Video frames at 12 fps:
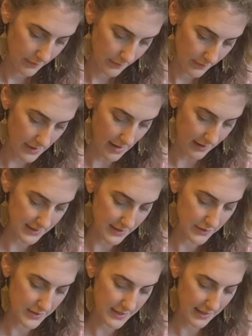Yeah, it's
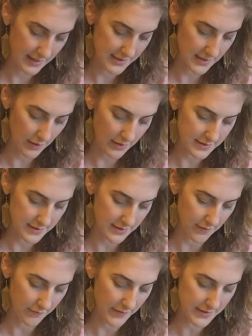interesting because
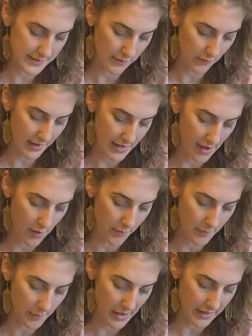it feels like right now
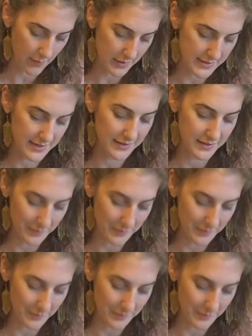the body wants a little